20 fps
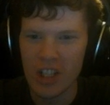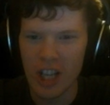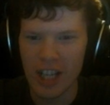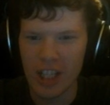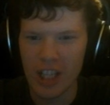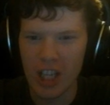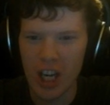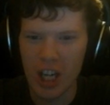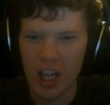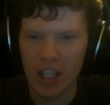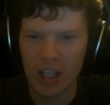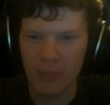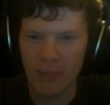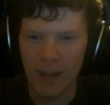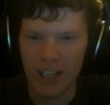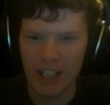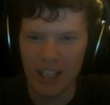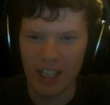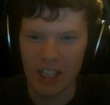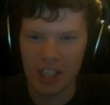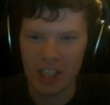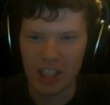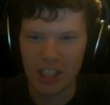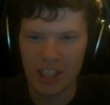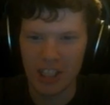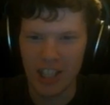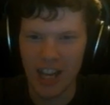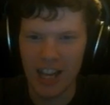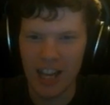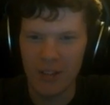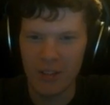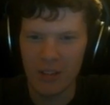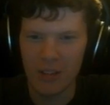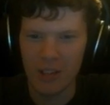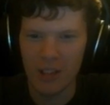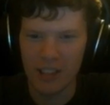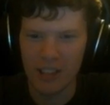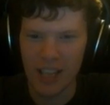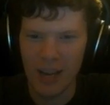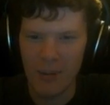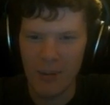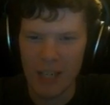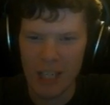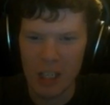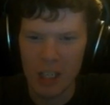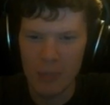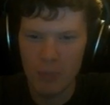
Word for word: like, oh, you're about to get to the light. We know what that means.